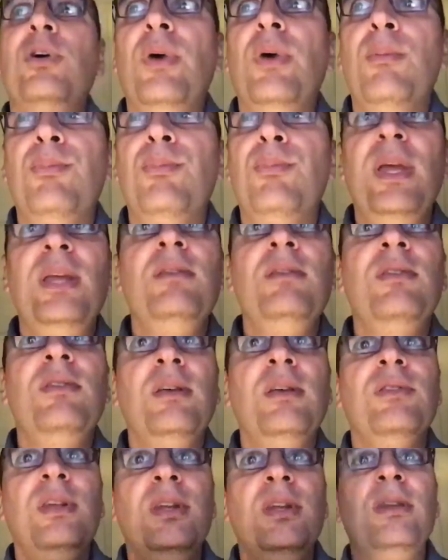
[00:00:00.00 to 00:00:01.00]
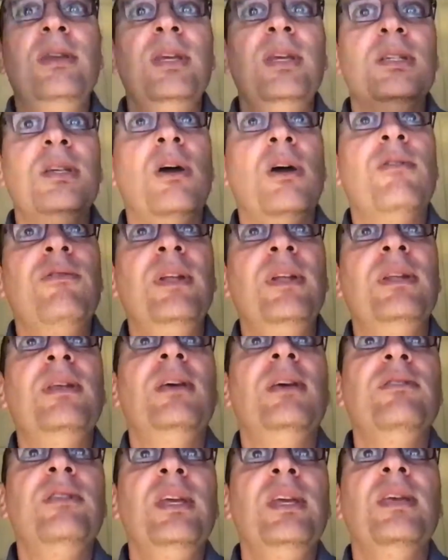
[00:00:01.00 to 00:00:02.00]
our, our brain cells in addition are
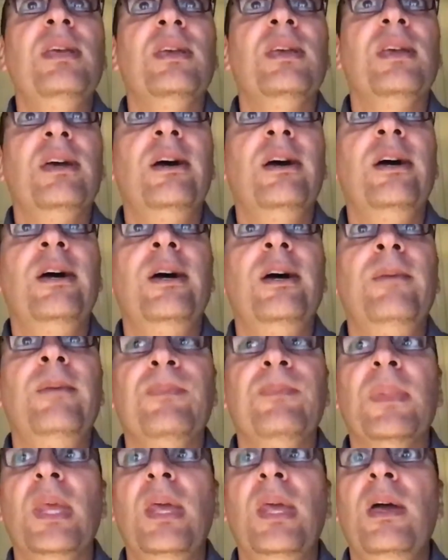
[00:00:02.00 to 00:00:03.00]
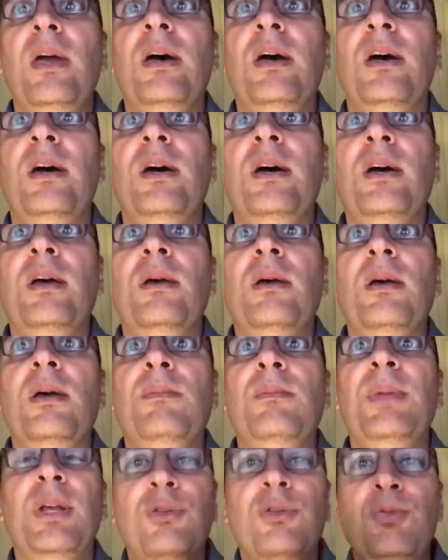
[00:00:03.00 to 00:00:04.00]
fantastic um, uh,
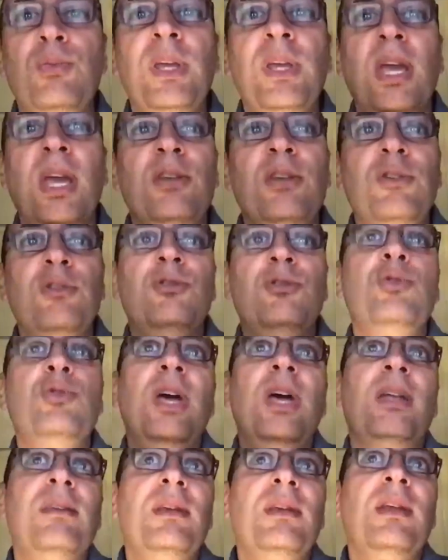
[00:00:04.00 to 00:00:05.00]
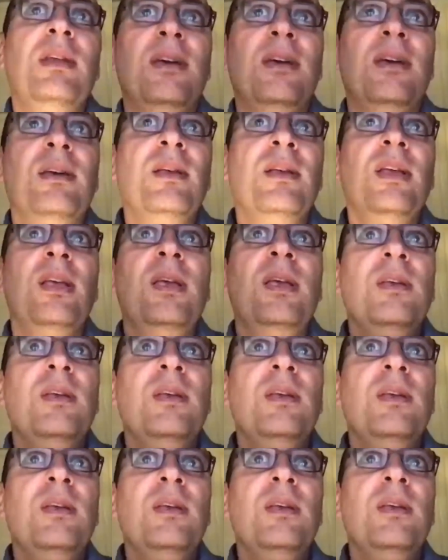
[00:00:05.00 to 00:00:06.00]
because we can just do that in a,
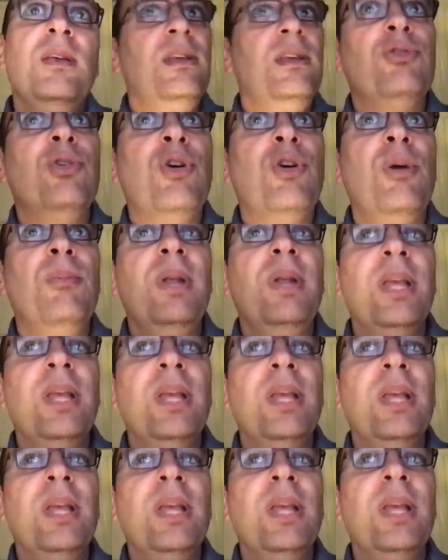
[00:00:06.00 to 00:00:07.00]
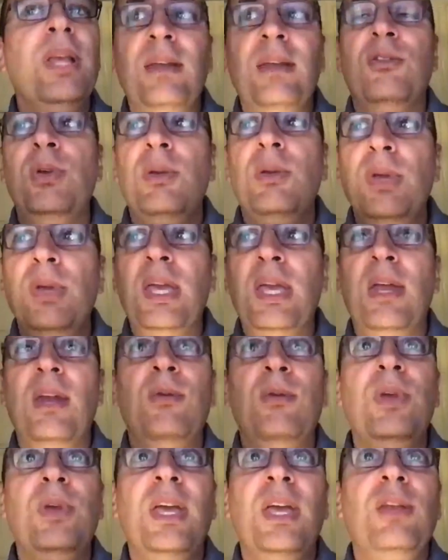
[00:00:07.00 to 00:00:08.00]
it's not so complicated. So we,
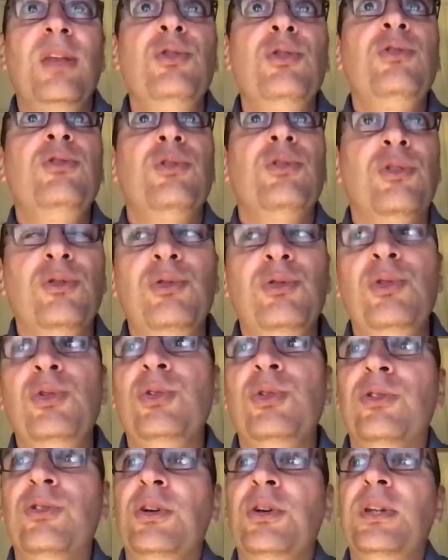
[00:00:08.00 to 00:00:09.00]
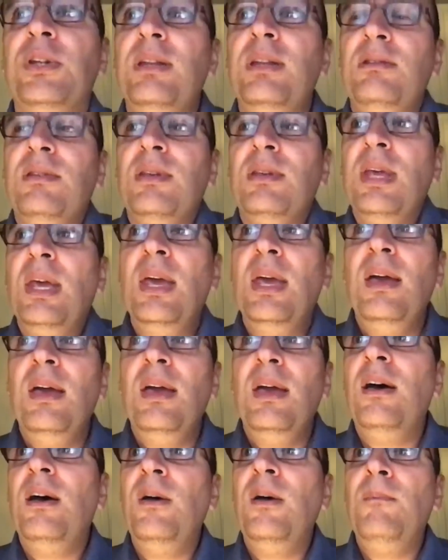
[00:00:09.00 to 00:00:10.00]
we, can, we can use those tools. So that's
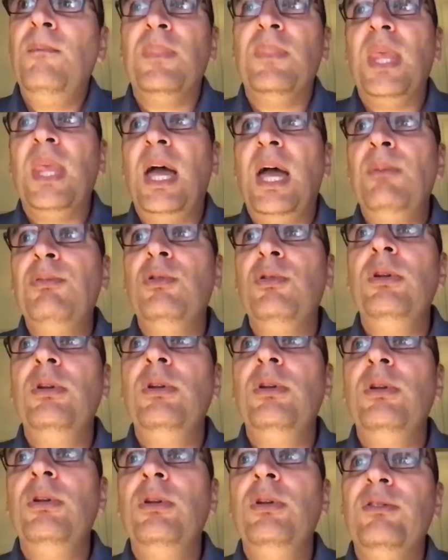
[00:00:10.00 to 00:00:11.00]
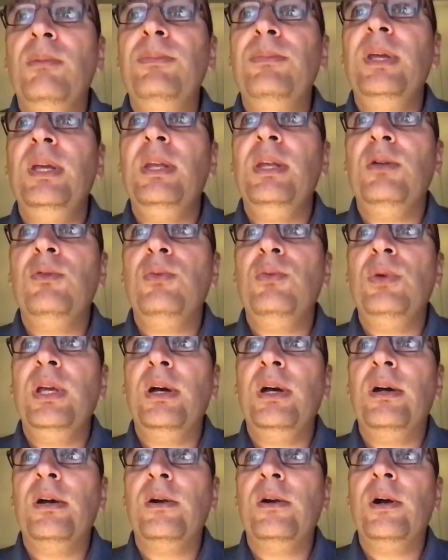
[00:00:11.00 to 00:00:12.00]
um, absolutely something
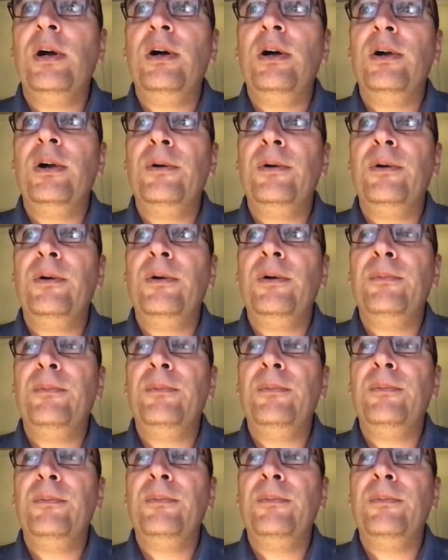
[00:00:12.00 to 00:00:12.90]
that we are, are,